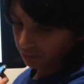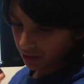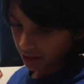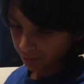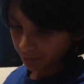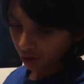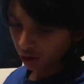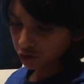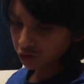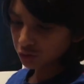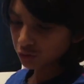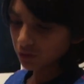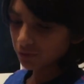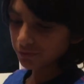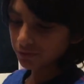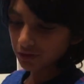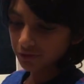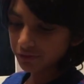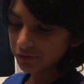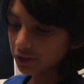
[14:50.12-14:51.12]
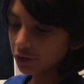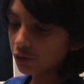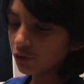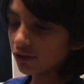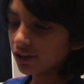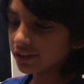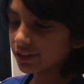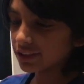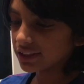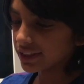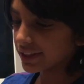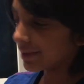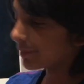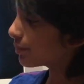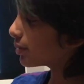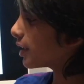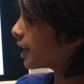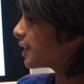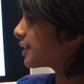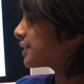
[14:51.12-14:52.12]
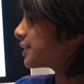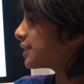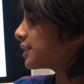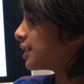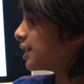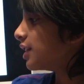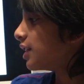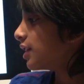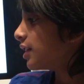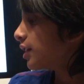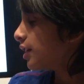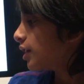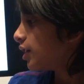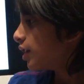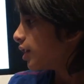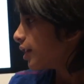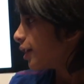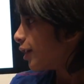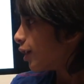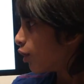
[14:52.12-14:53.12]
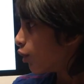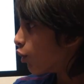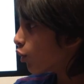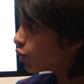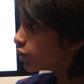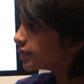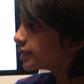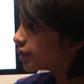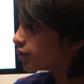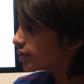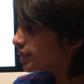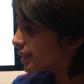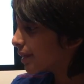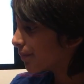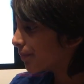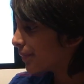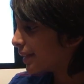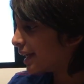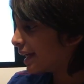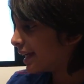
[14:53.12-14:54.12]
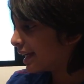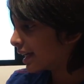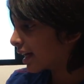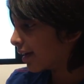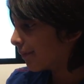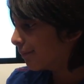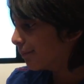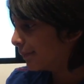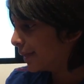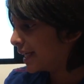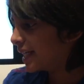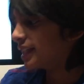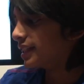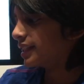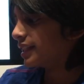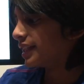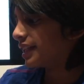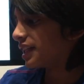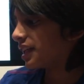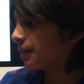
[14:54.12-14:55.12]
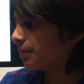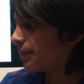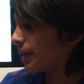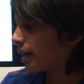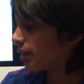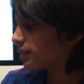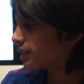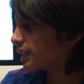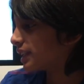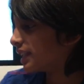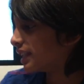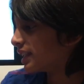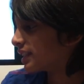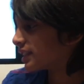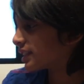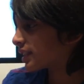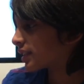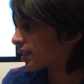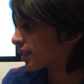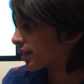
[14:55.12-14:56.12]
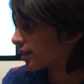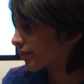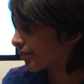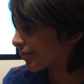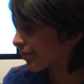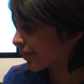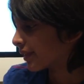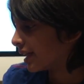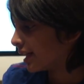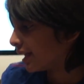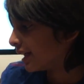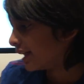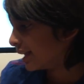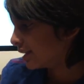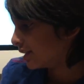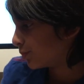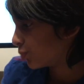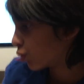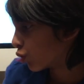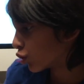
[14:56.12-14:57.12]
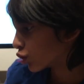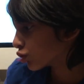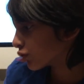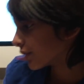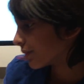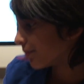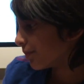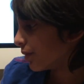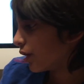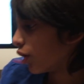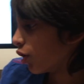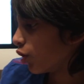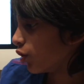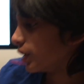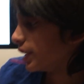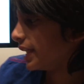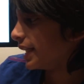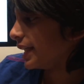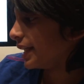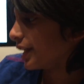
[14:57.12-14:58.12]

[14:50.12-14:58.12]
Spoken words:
maybe I'll do a review on this 8 Plus. Also, something amazing about this is portrait mode.